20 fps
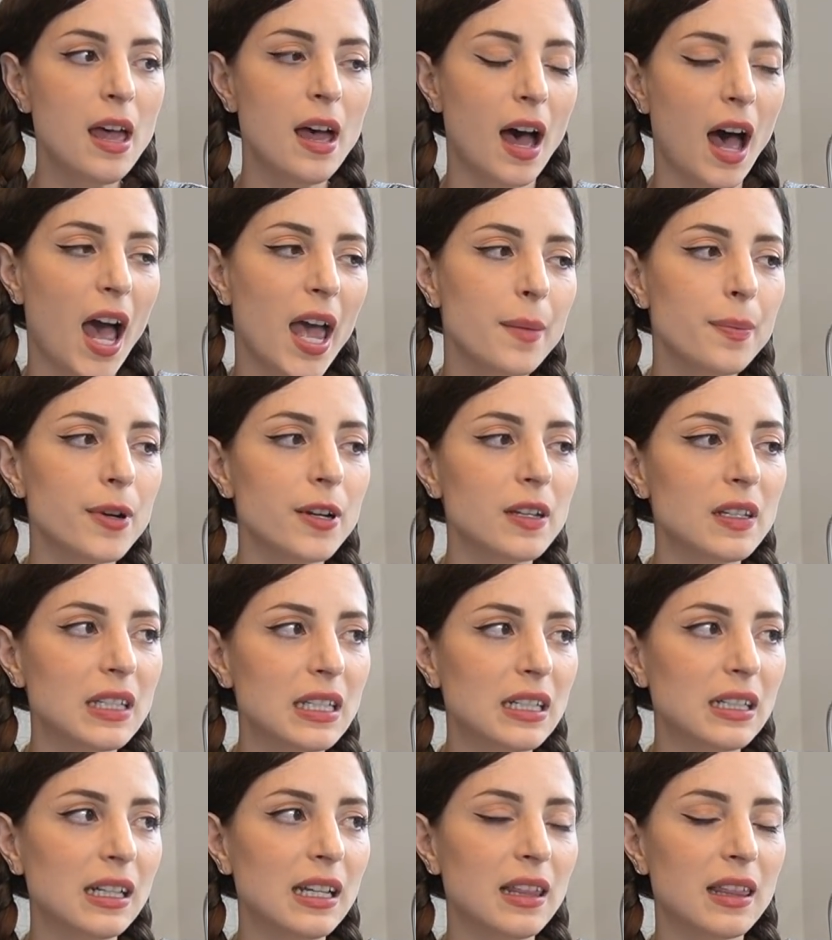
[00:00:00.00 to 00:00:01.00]
I
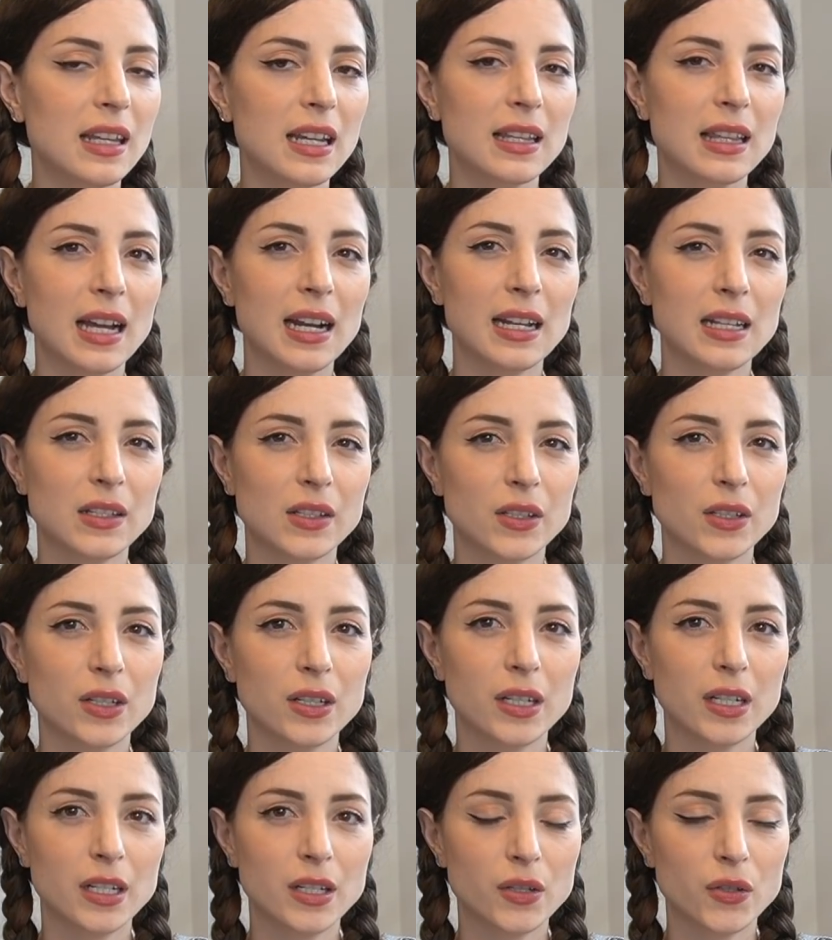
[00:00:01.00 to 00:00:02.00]
personally think that it's
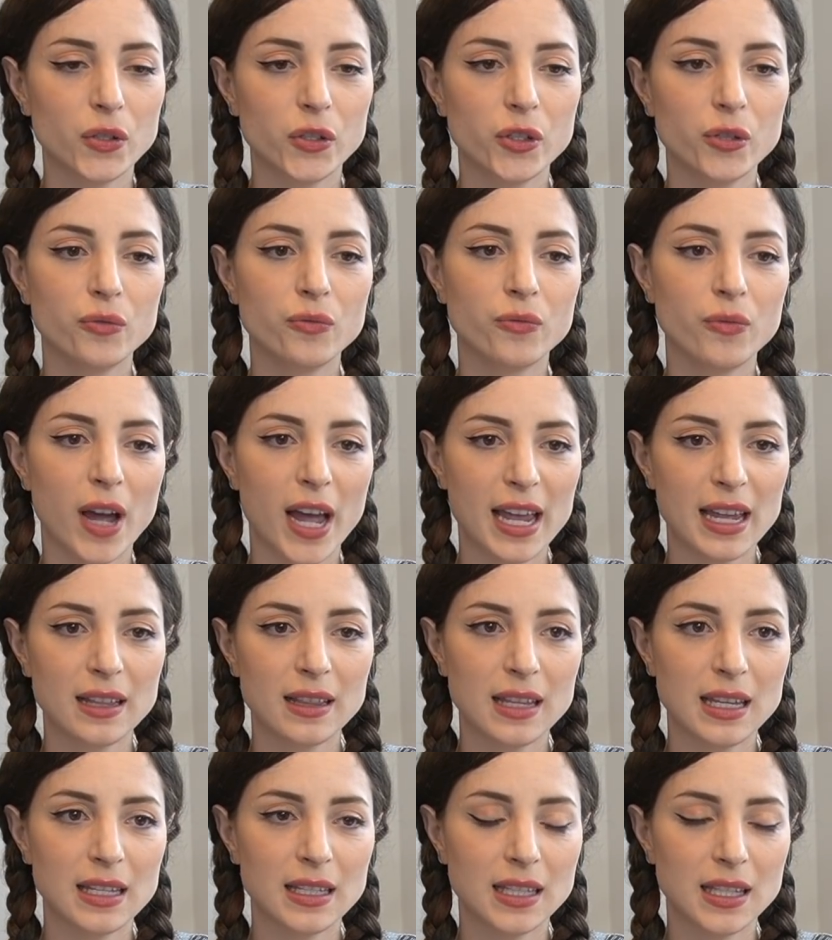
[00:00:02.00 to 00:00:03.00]
good to write
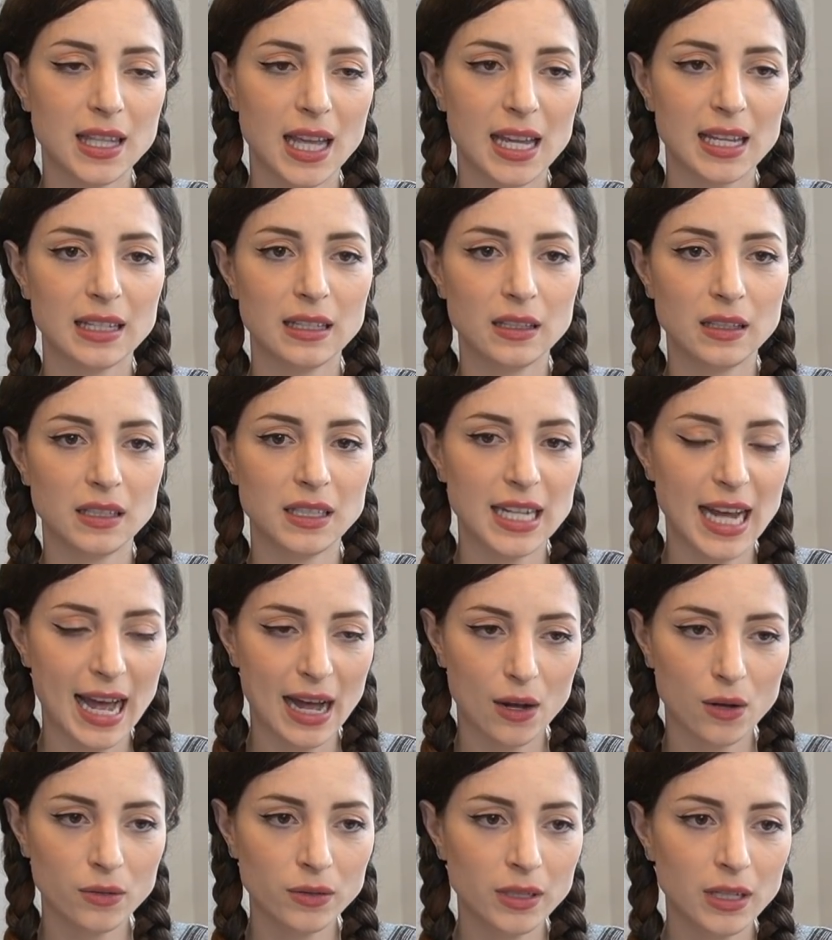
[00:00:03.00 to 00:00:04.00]
these things
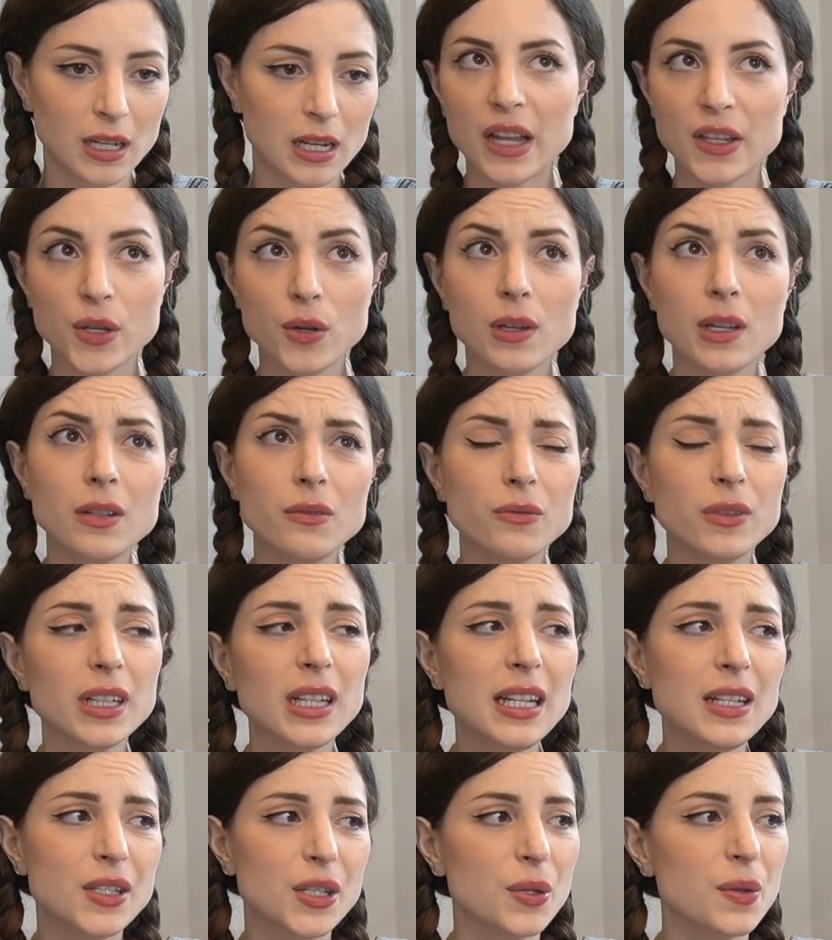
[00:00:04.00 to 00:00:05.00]
down, and you can
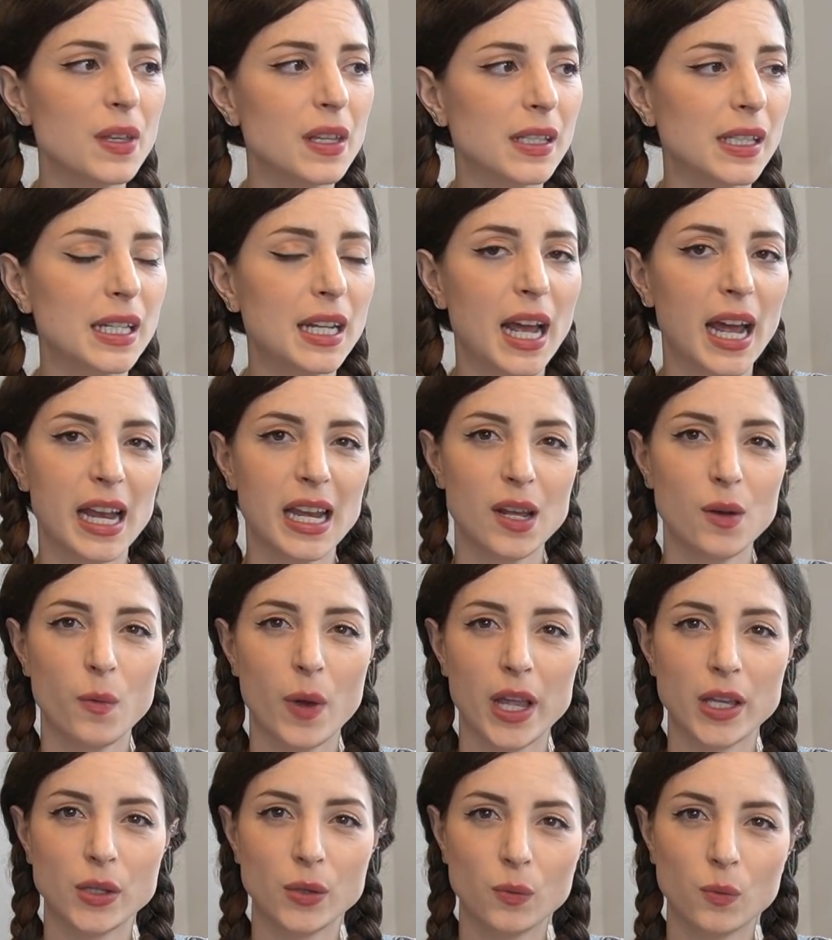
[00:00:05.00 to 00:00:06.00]
really do this in any
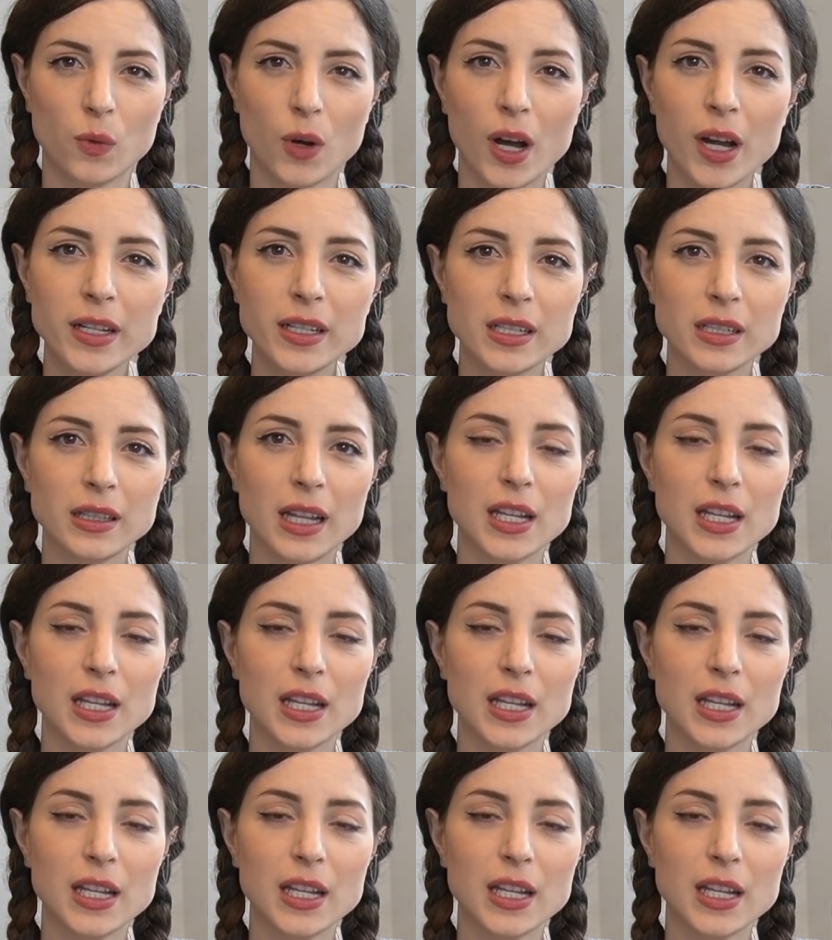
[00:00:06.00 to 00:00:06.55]
way you want.